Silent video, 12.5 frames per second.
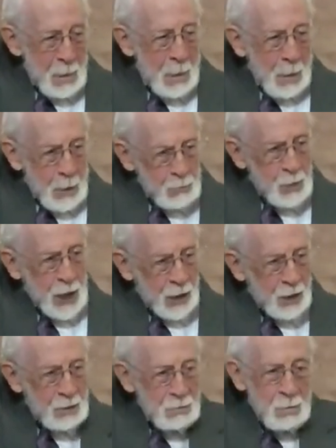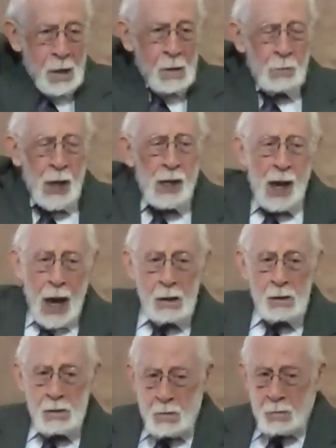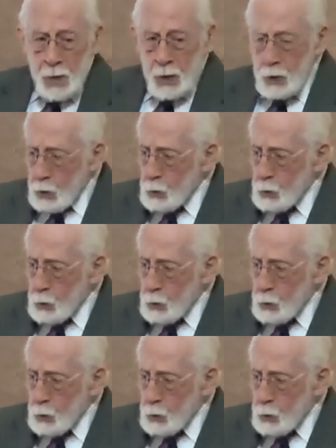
But me began uh,